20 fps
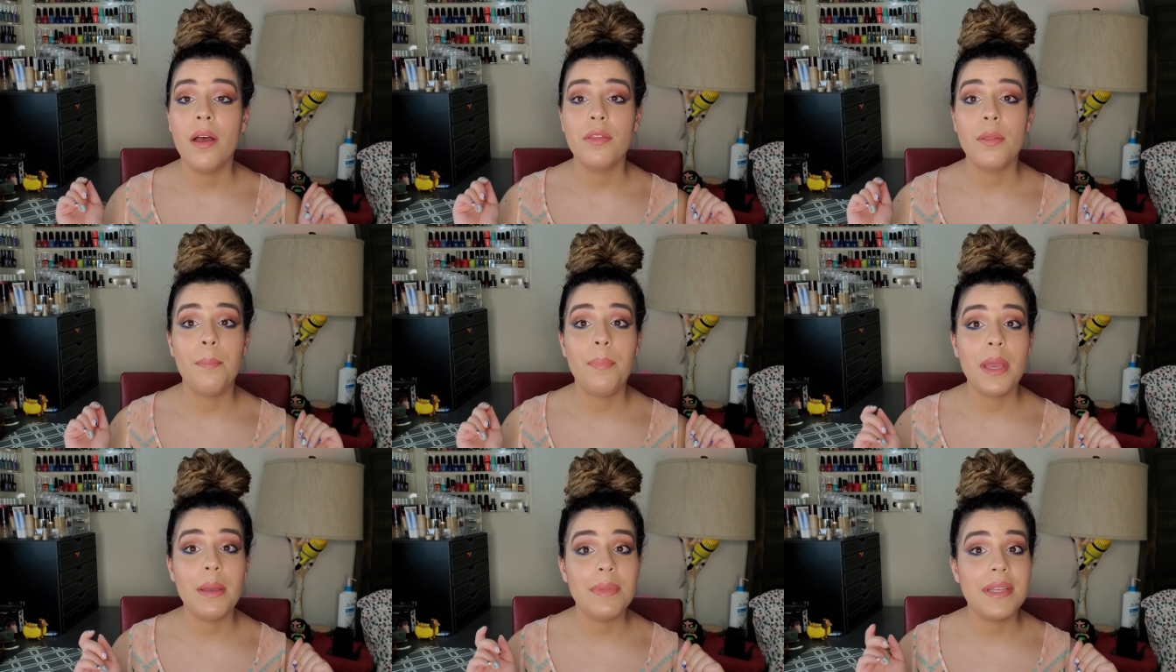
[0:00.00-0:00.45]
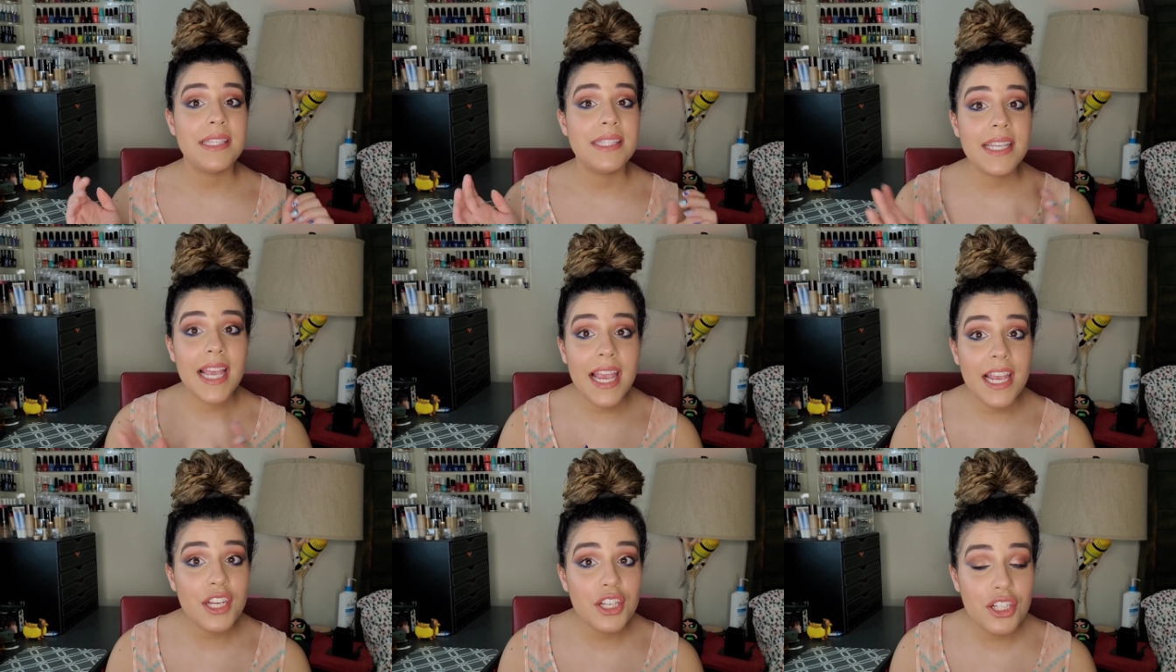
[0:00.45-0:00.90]
The
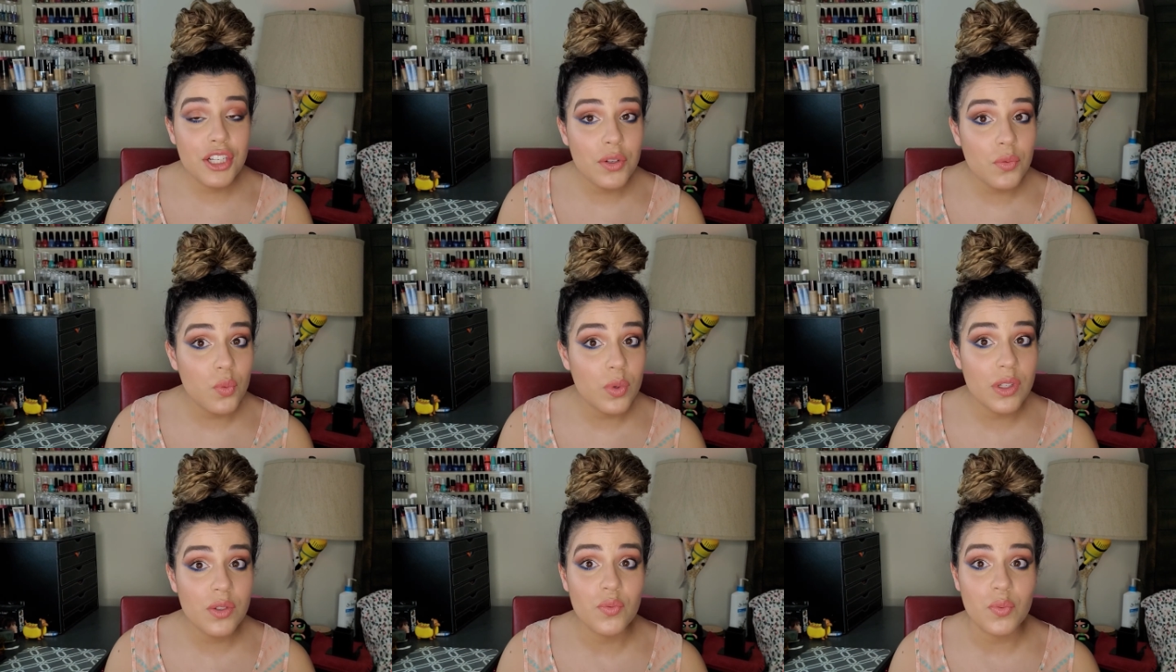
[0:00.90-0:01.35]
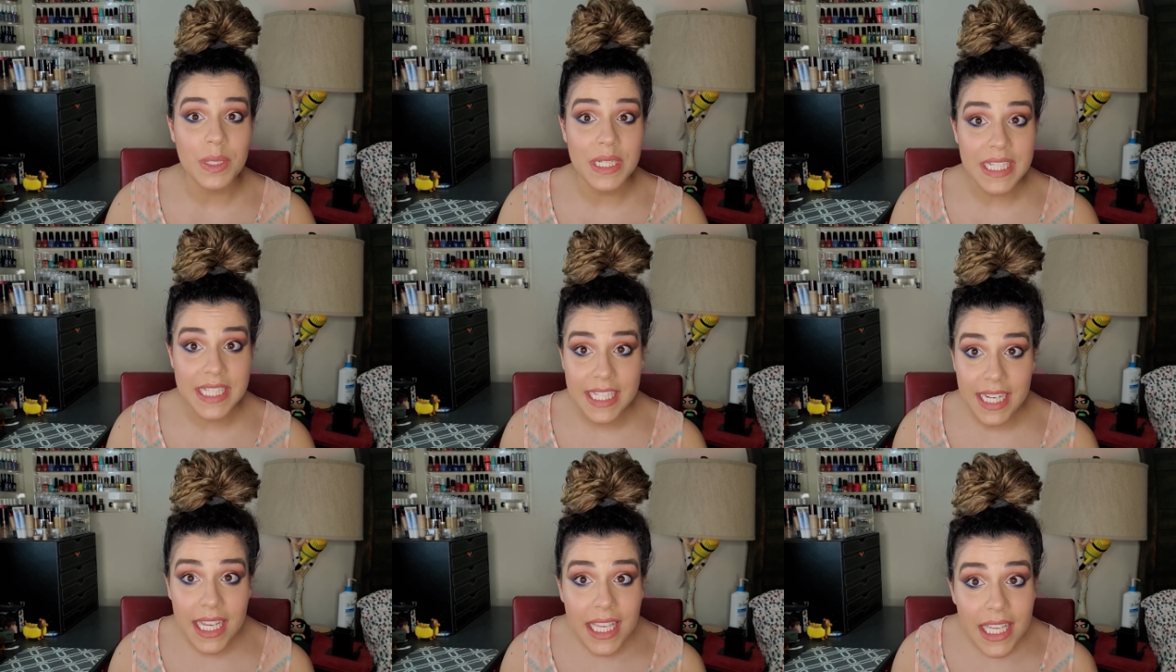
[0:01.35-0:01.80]
pigmentation was
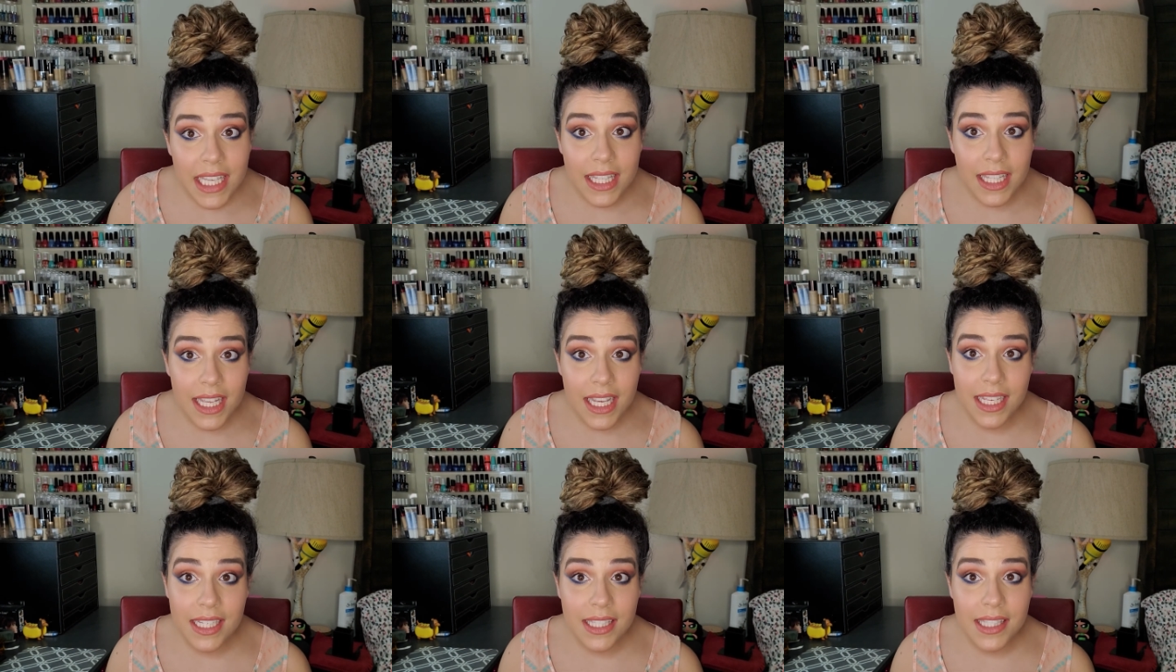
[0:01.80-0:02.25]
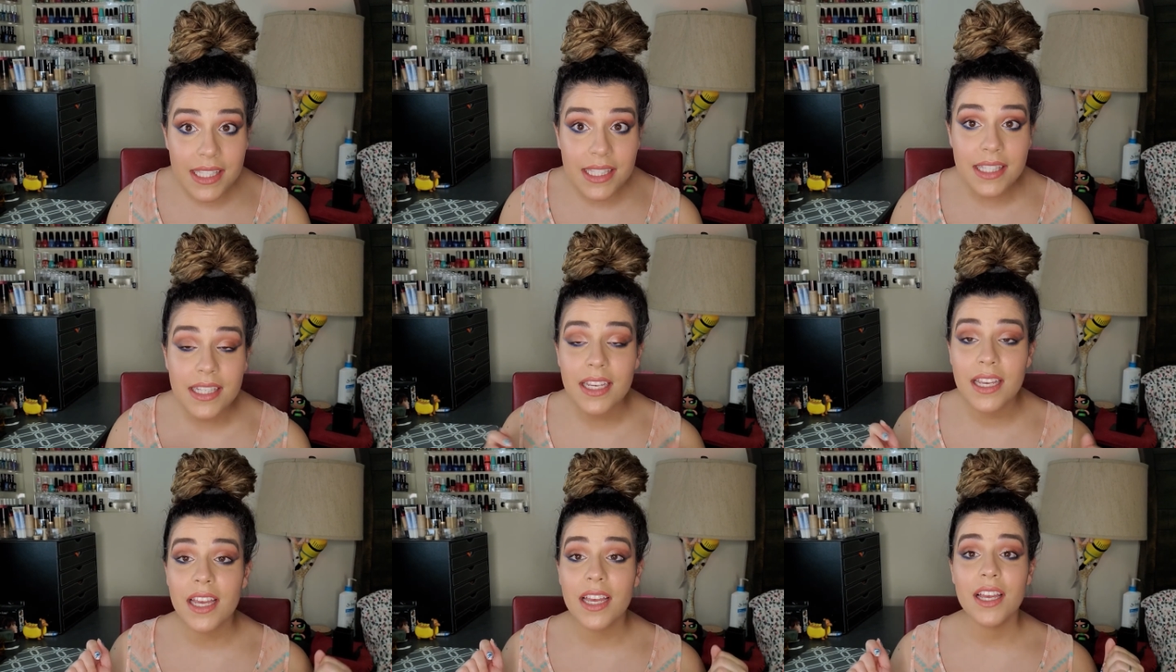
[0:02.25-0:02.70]
ridiculous.